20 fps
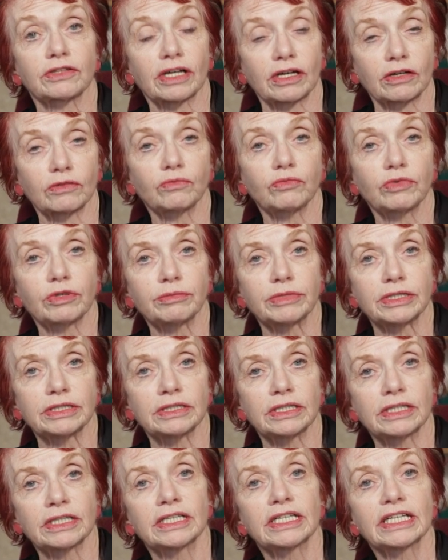to how
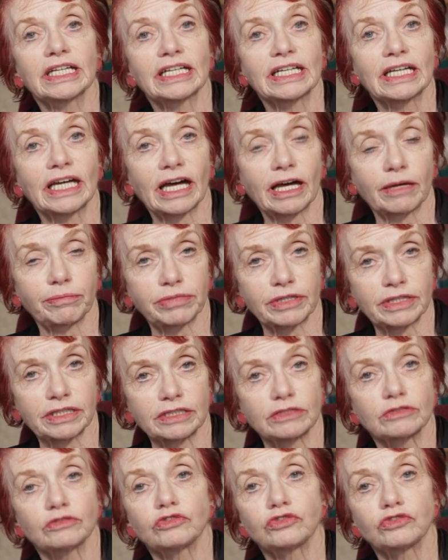women
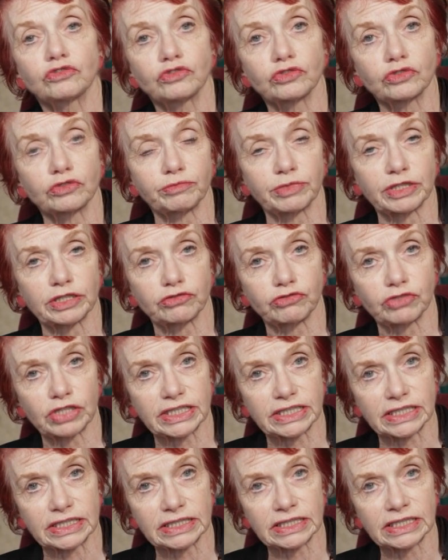applicants should be
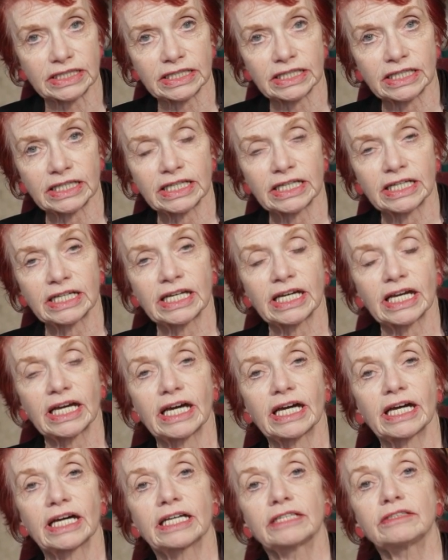treated,
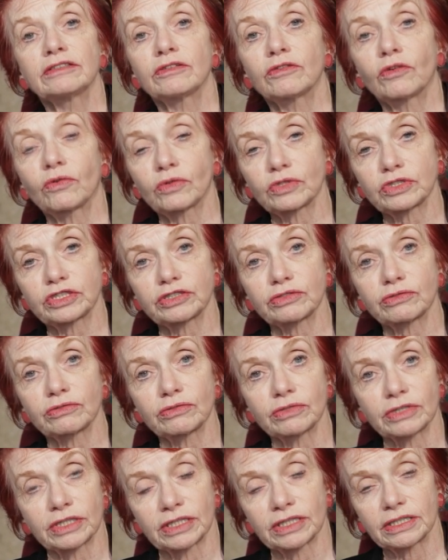and
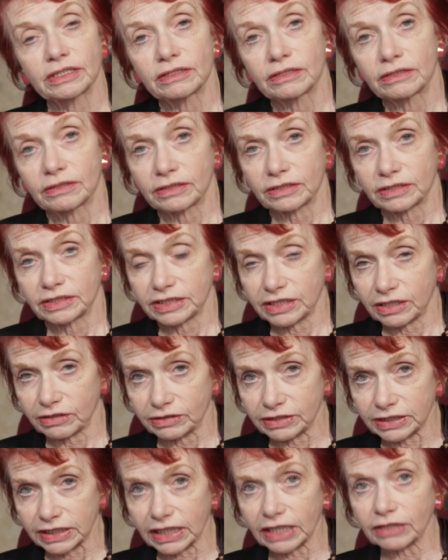also
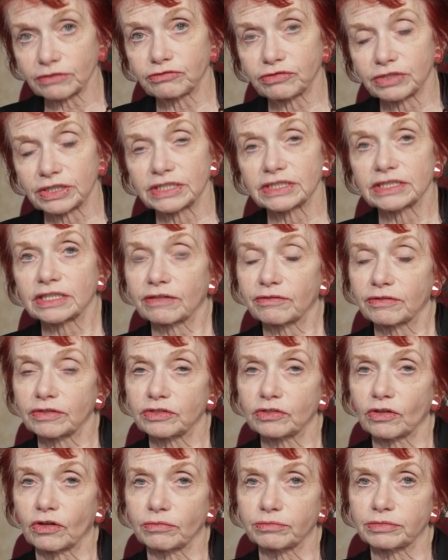certain countries have
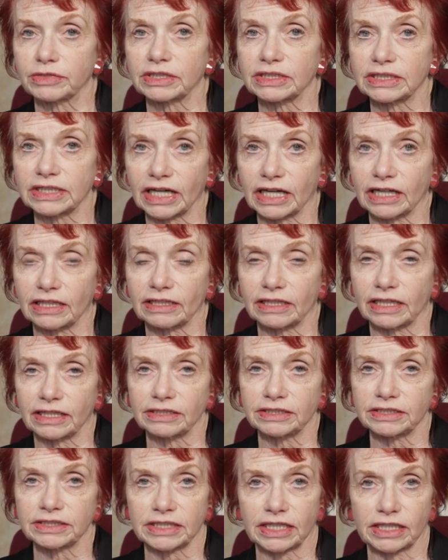adopted
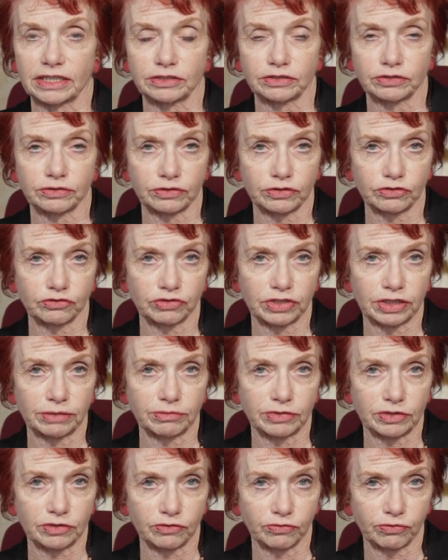guidelines as to the
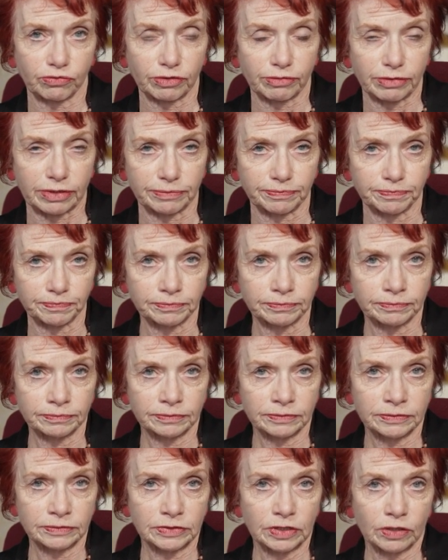treatment of women.
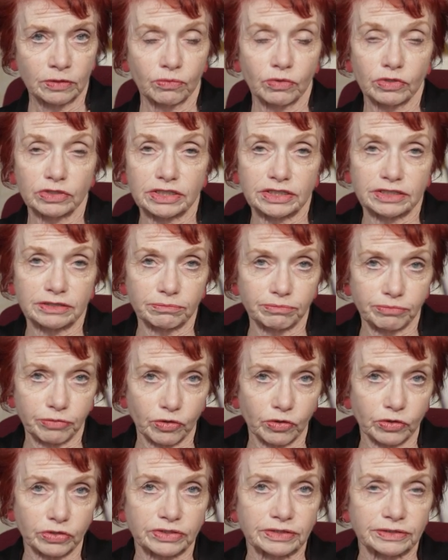What is
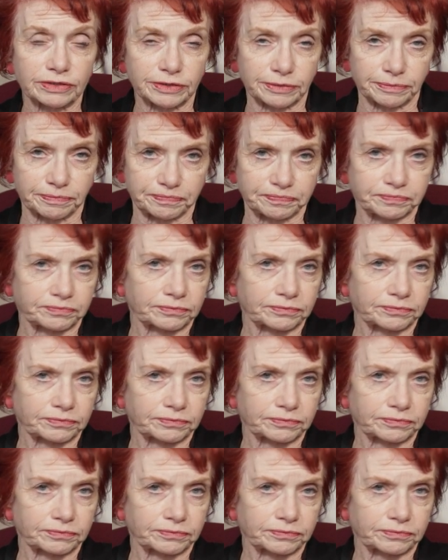important